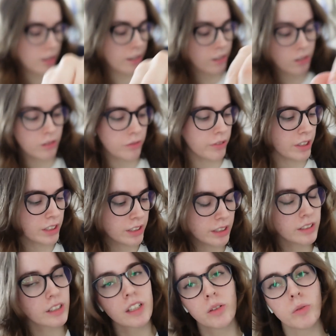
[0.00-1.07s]
I don't know if it
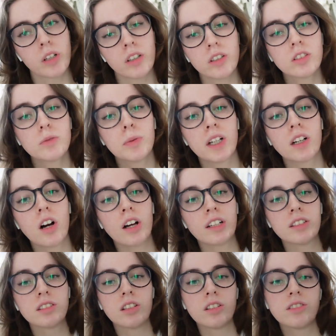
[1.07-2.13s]
exists anywhere else, but I got a
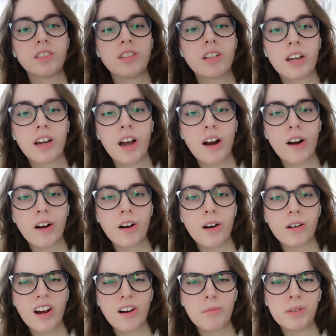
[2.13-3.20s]
salted
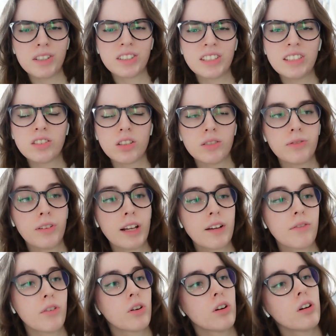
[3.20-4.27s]
caramel sea salt
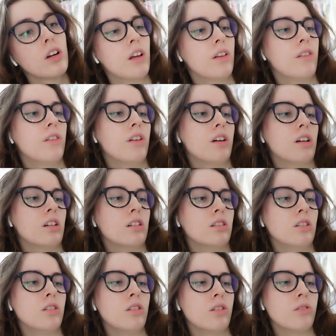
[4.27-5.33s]
flavor, and
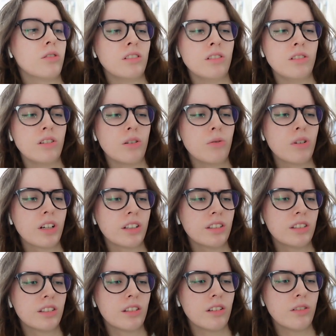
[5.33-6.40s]
then
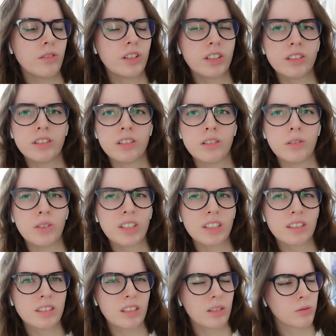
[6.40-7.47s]
nougat.
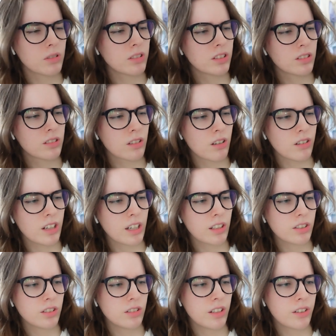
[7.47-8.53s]
Is that what it's called in
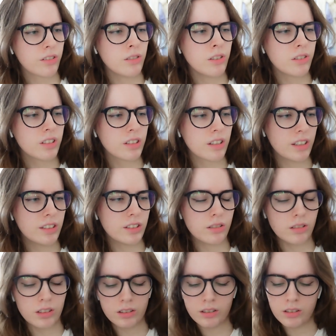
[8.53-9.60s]
English? Nougat,
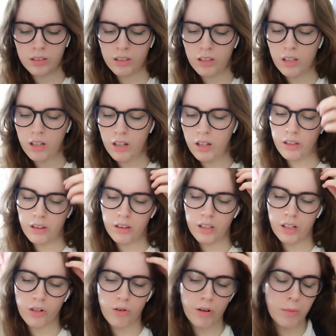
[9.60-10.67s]
hazelnut, and
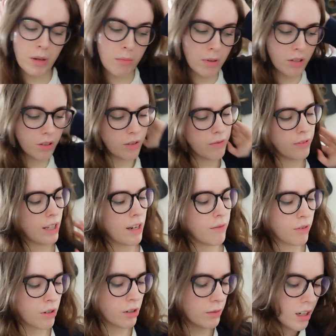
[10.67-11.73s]
then creamy milk
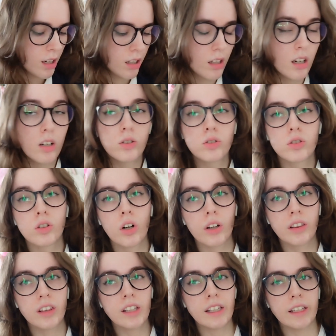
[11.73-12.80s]
flavor. And then I also
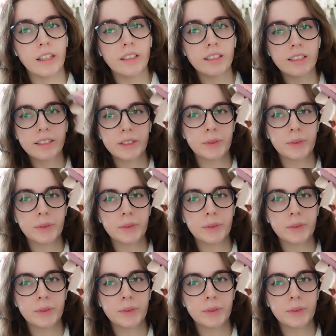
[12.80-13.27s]
got these.